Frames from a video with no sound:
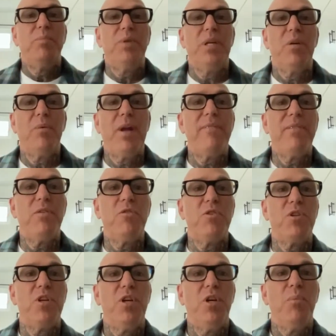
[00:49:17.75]

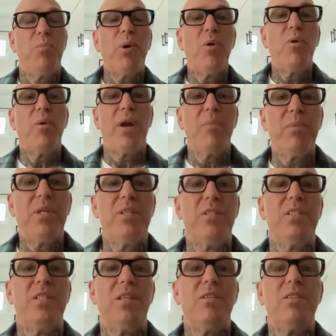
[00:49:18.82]
Refuge program
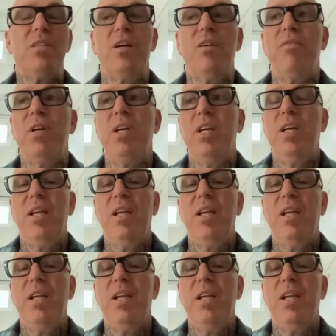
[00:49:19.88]
consists of,